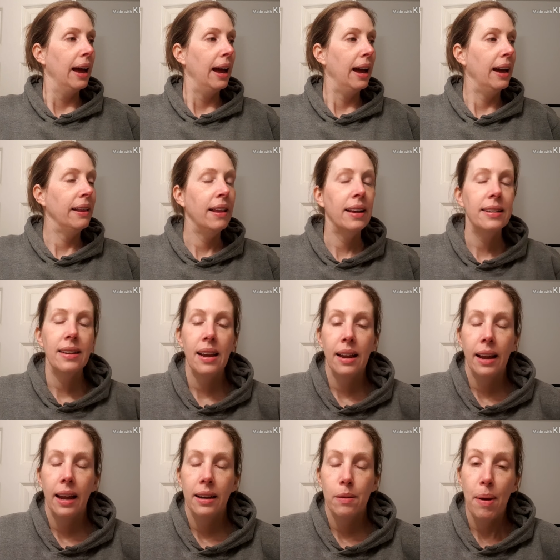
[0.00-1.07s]
And that's it,
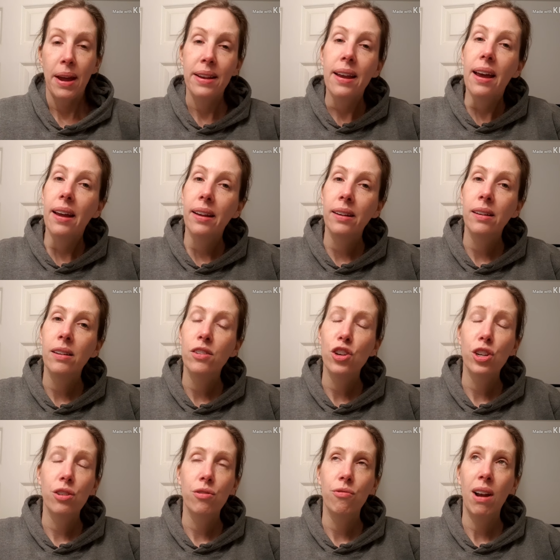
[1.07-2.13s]
go to bed and
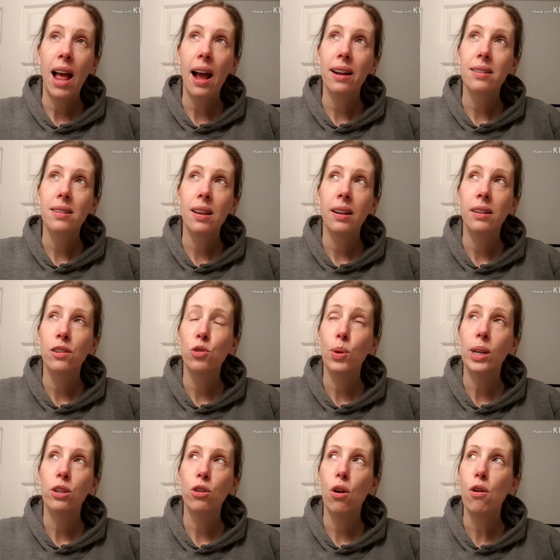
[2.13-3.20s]
just relax and
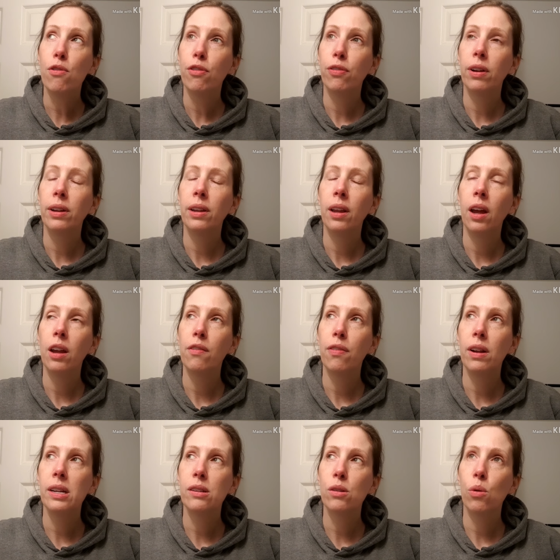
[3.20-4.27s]
switch off and
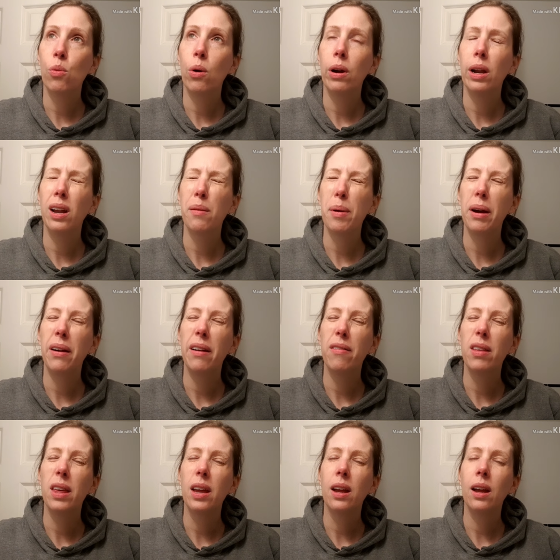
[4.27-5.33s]
hopefully stop worrying about
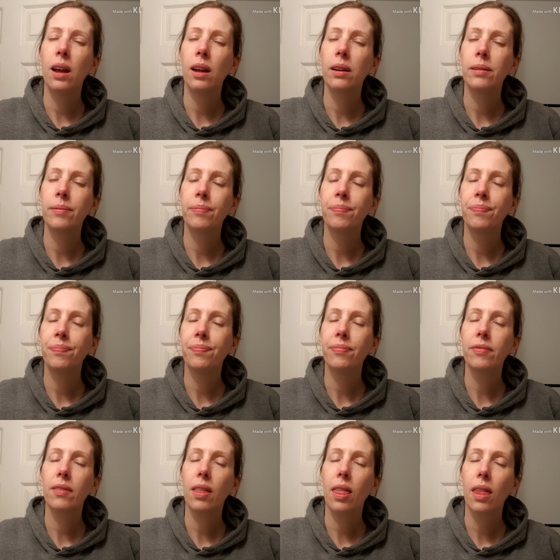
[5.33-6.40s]
everything
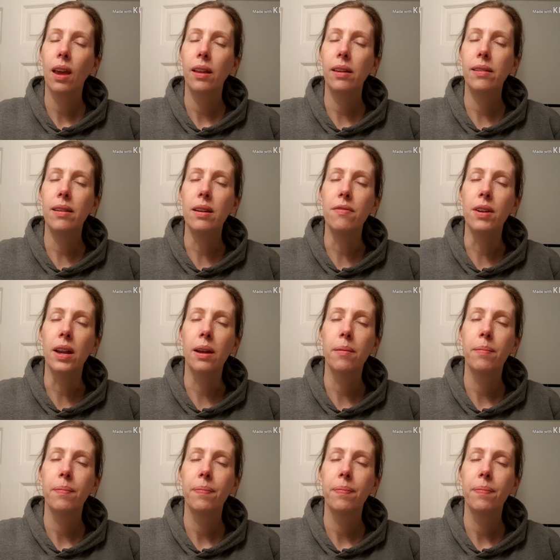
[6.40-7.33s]
this evening